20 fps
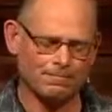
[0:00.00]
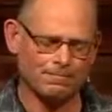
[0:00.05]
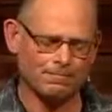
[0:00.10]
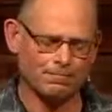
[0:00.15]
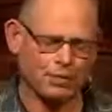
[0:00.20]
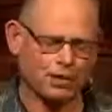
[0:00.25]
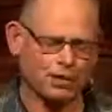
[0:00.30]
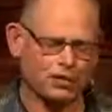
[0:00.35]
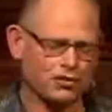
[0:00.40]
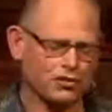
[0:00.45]

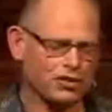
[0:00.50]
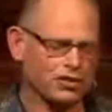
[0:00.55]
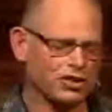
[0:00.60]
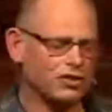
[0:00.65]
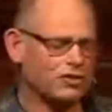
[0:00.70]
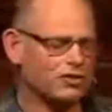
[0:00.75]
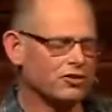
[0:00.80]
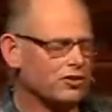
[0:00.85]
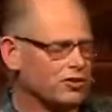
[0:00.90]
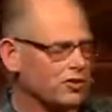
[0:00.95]
Because
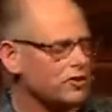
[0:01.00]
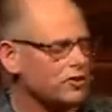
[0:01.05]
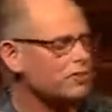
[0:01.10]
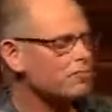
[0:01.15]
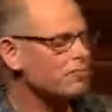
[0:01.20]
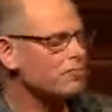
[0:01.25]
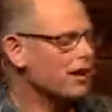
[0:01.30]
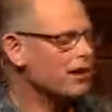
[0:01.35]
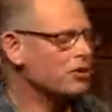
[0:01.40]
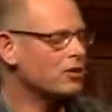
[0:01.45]
Jesus, you've
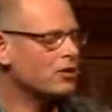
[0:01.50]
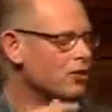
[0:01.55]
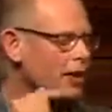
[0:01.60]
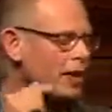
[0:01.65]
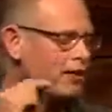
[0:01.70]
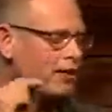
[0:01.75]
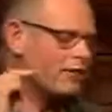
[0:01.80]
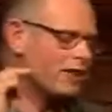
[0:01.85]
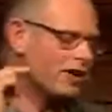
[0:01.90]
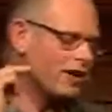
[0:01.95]
made a way
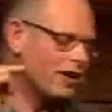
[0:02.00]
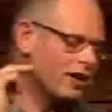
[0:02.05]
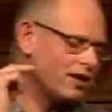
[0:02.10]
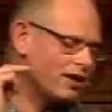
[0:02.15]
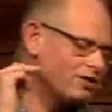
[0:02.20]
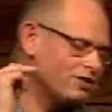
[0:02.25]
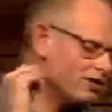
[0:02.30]
for us